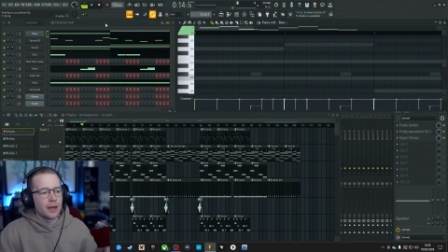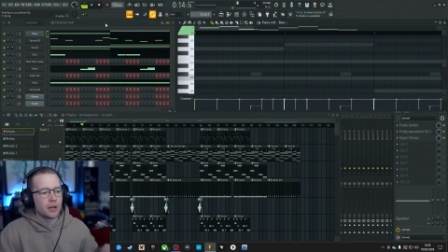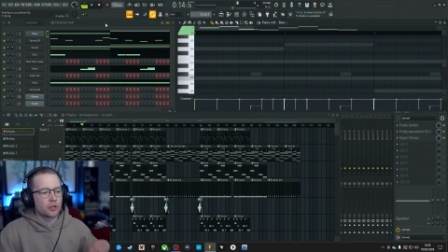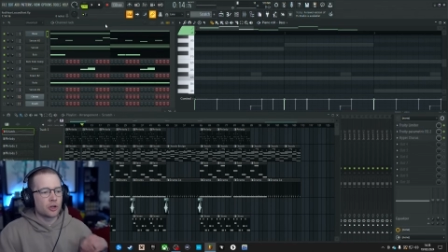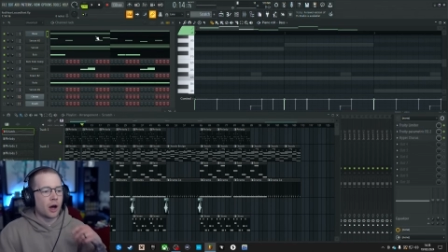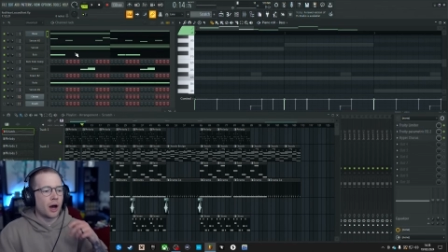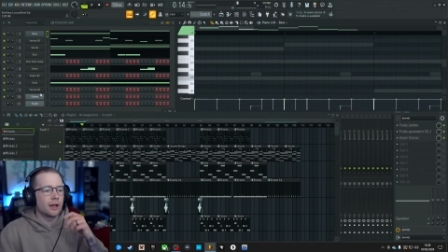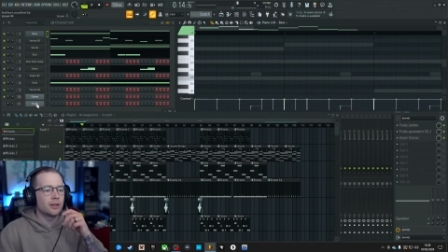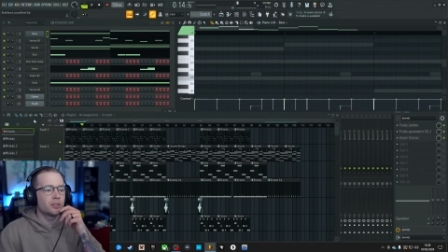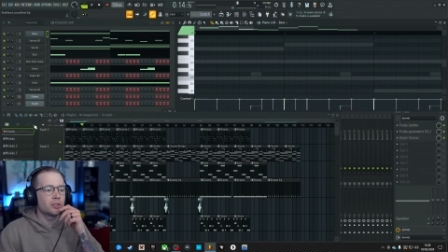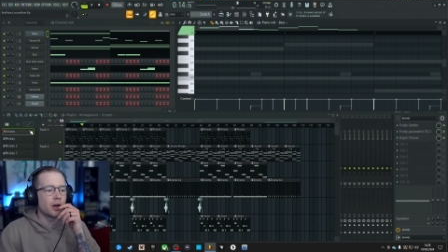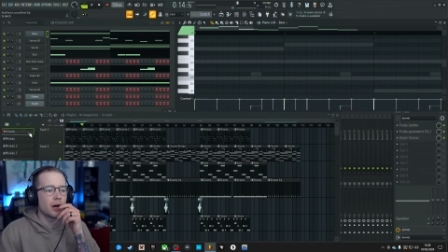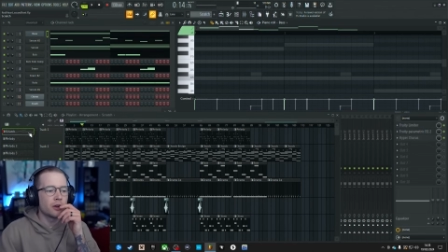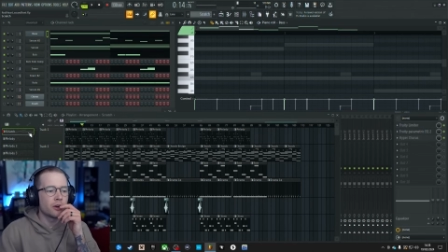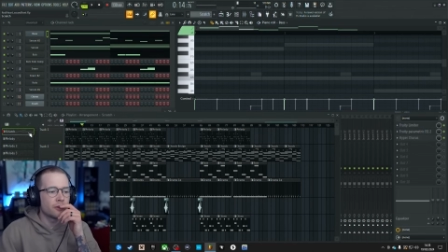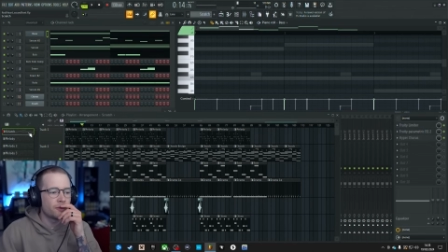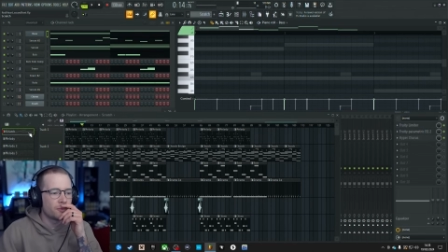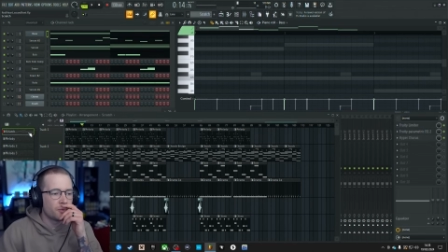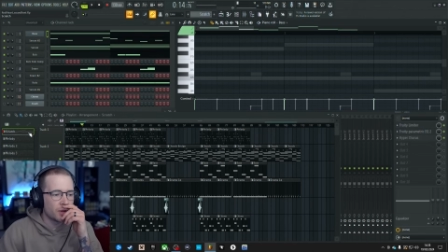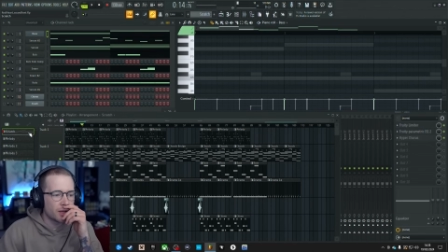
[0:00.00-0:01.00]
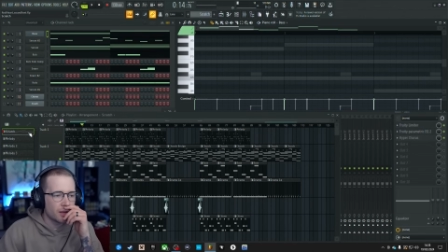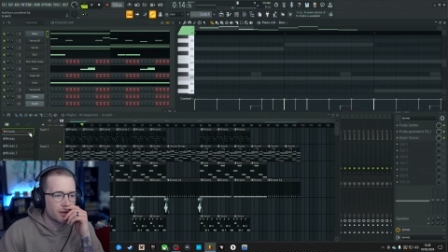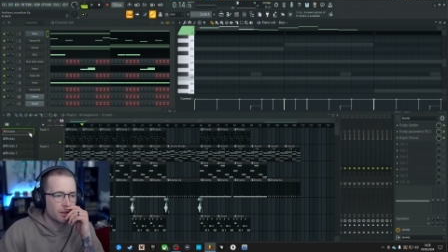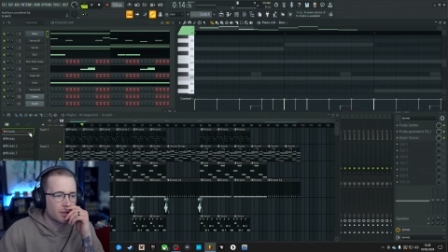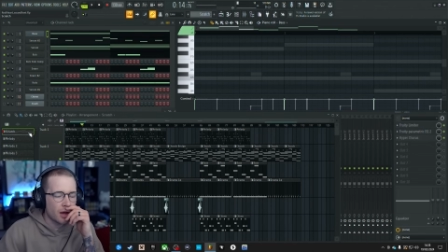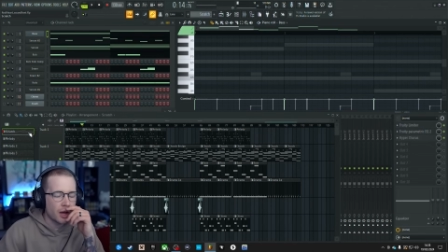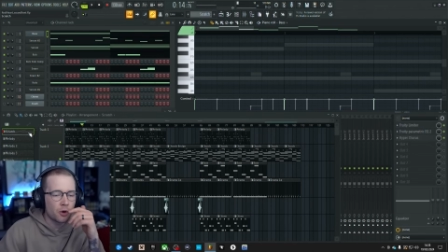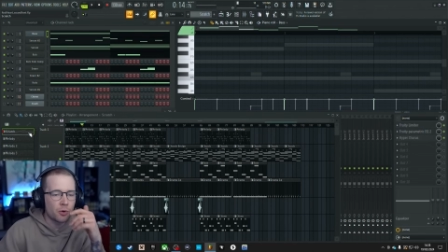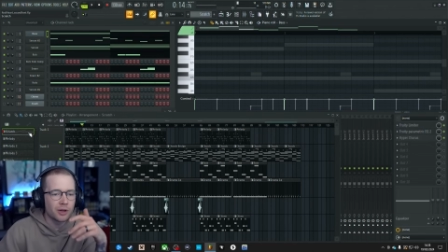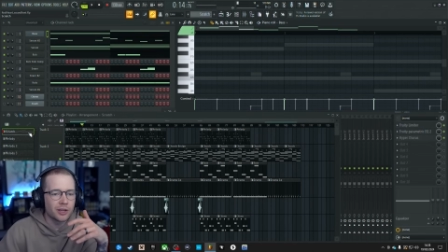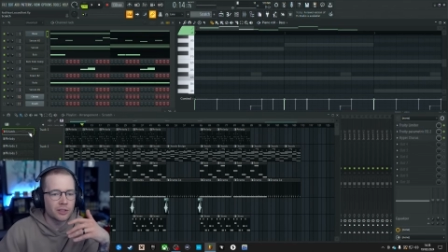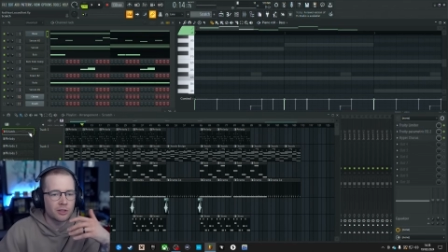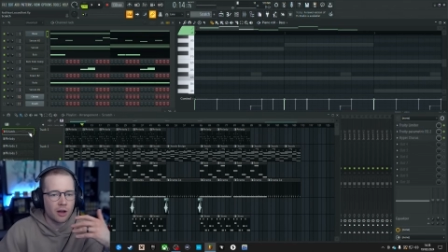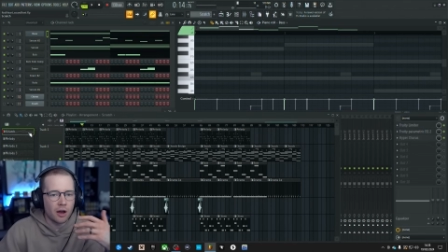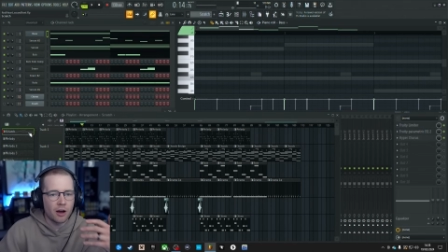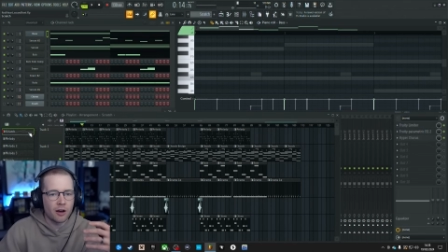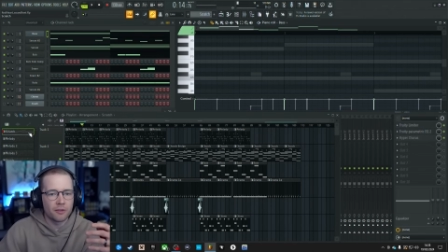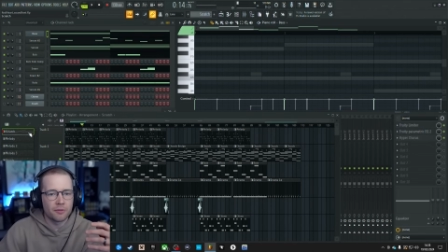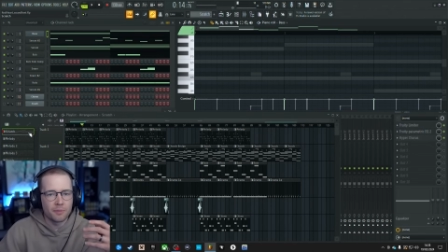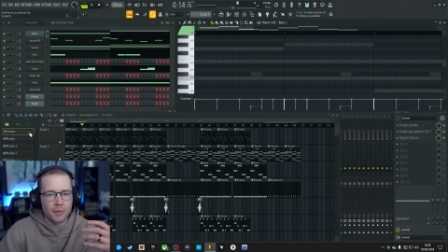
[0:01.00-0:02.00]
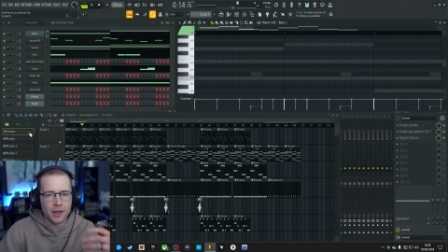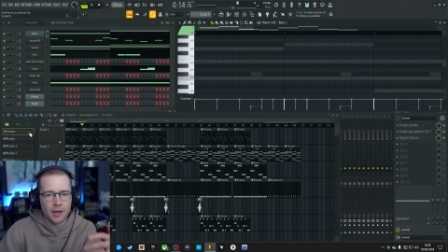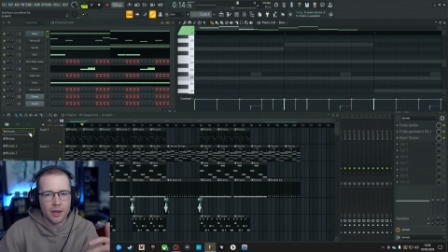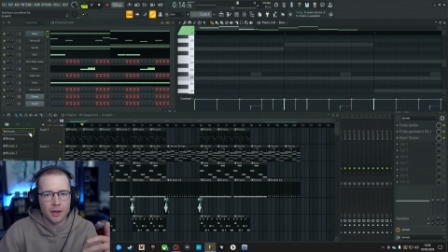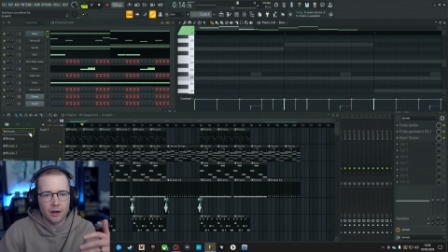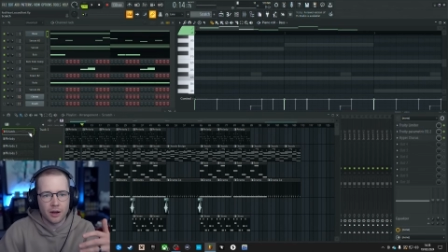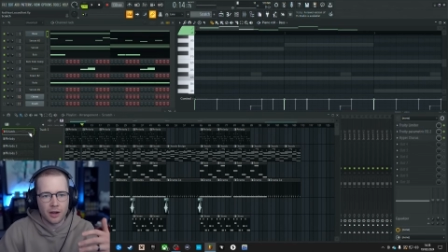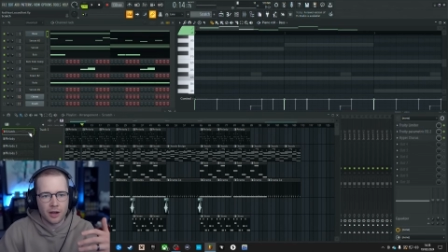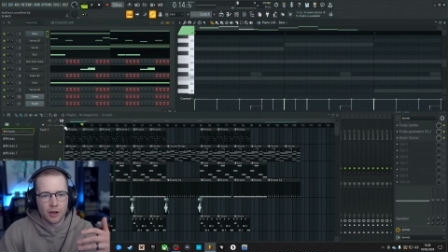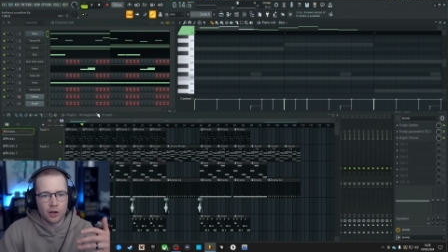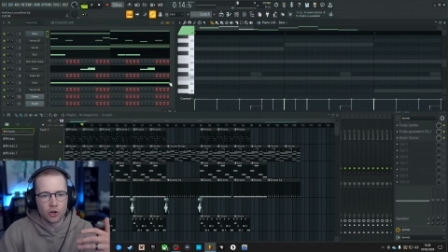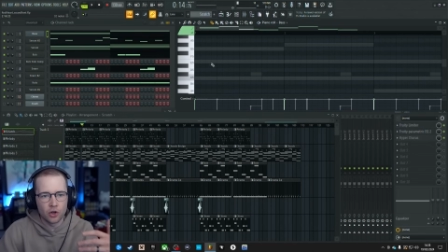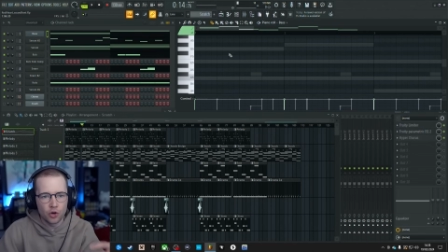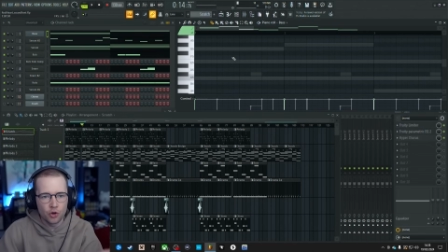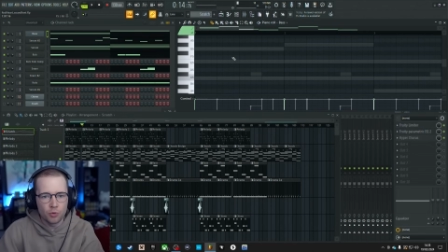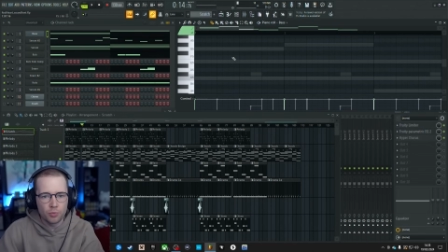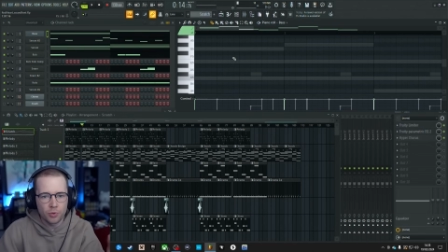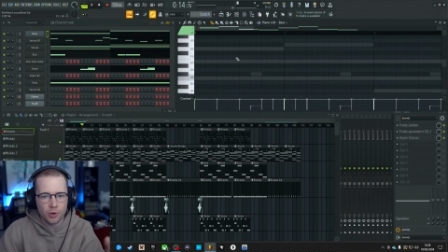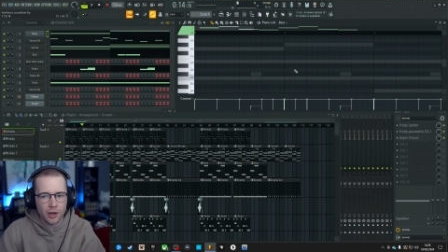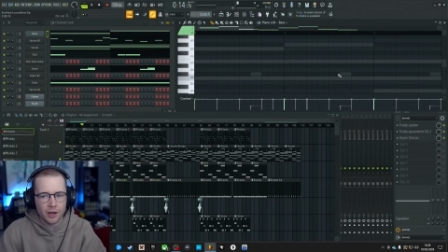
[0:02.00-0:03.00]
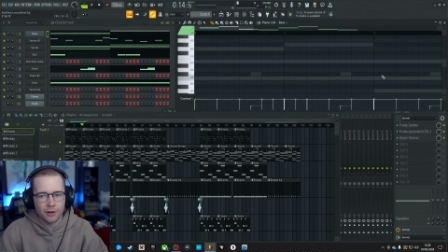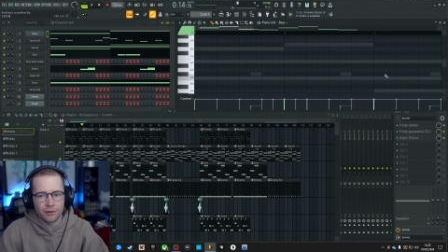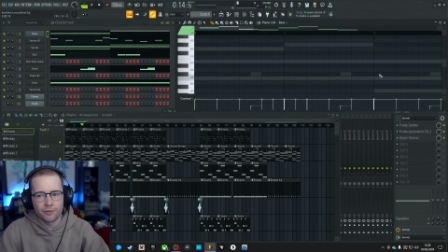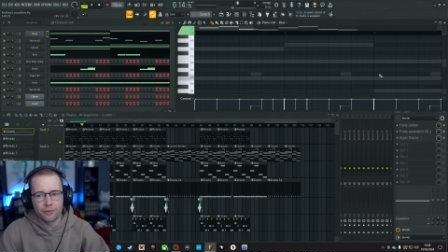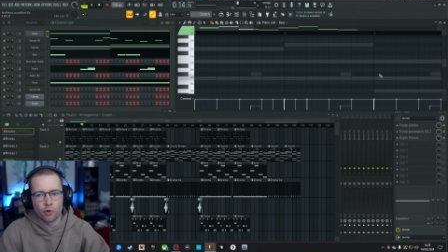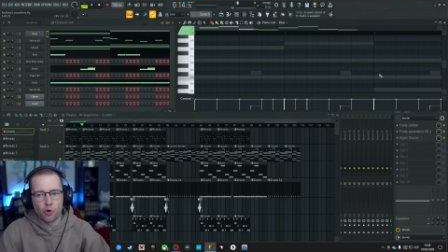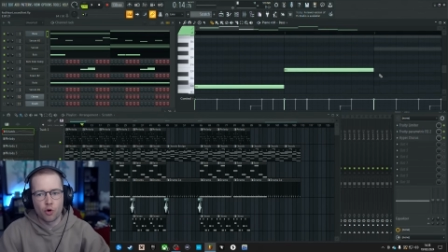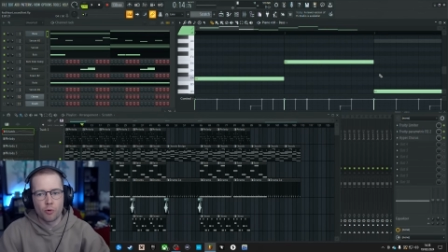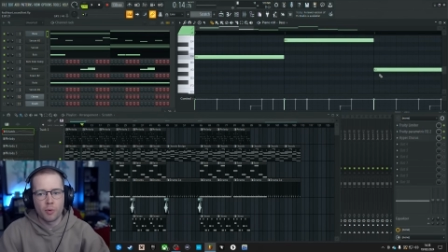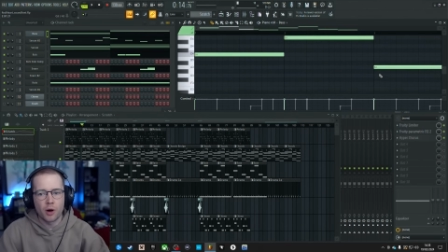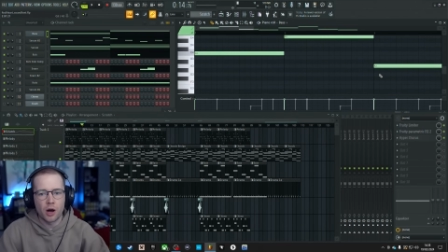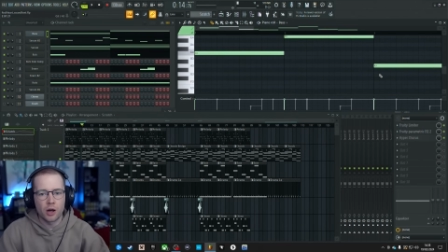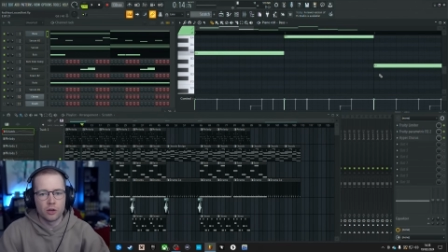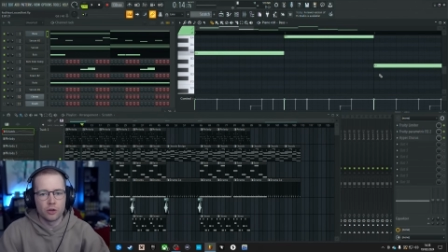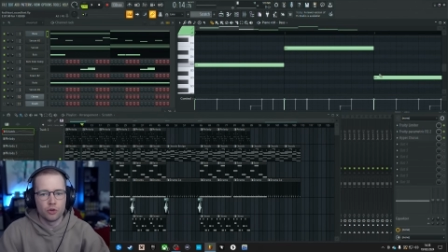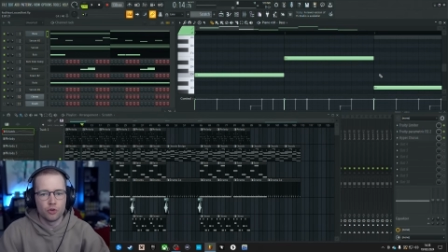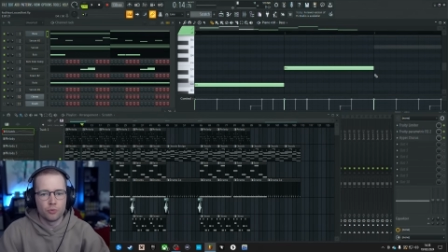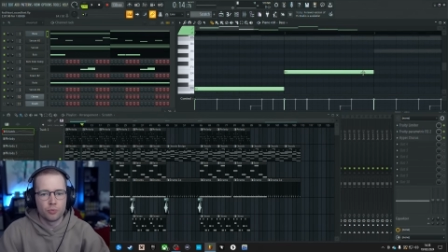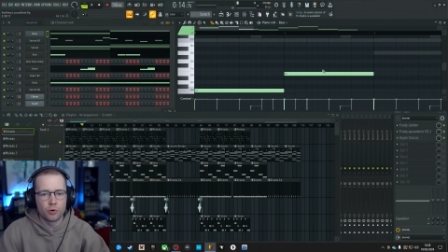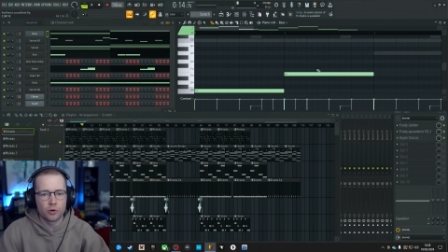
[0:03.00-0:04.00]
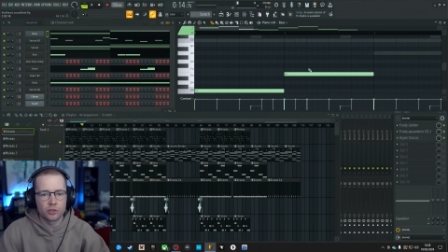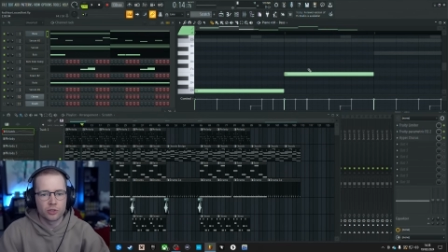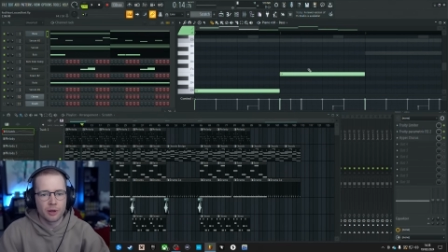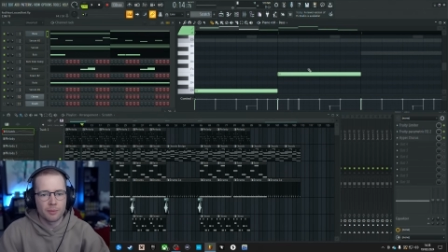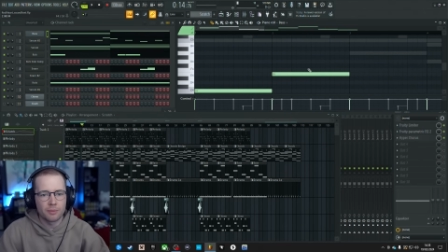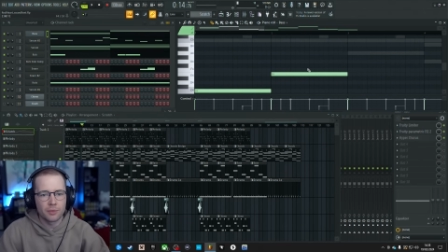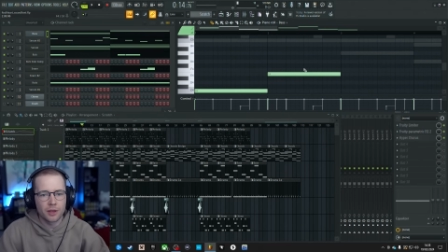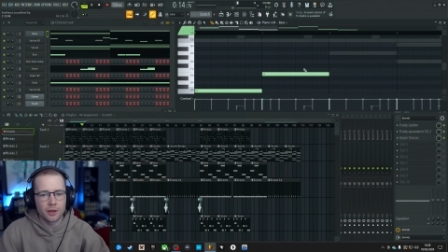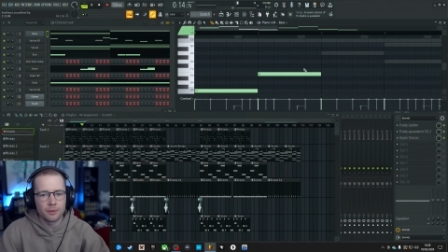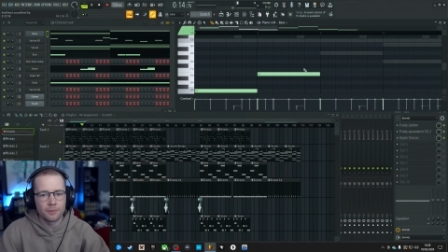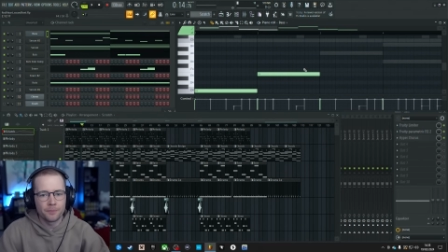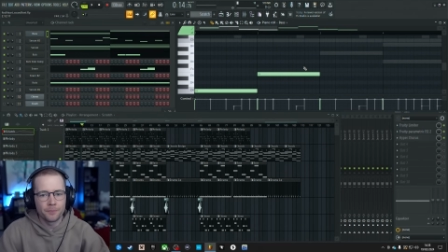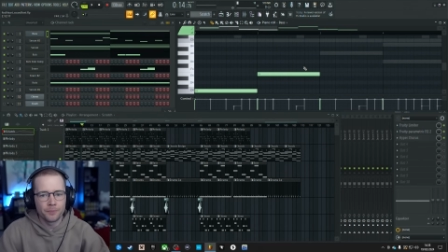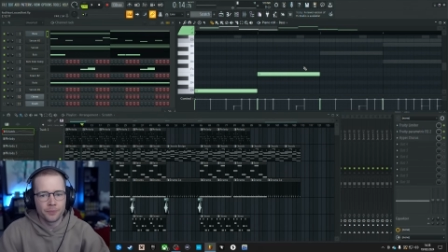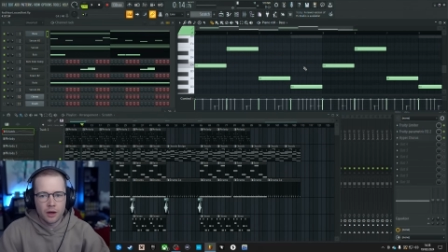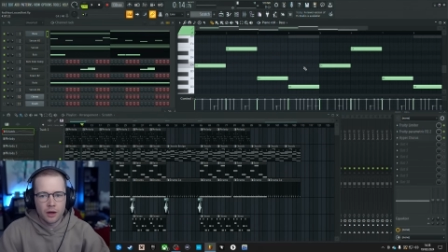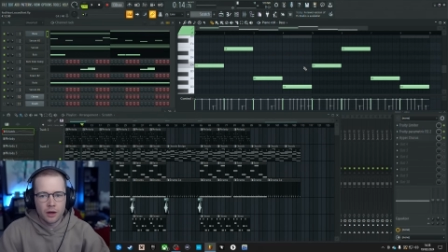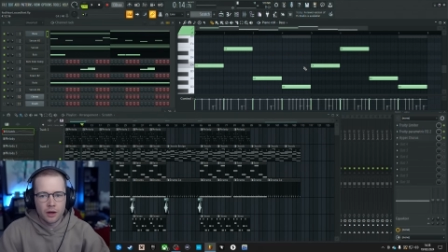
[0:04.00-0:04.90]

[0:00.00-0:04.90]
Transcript: So I started off with, I always start off making like a loop, like a 4-bar loop or something.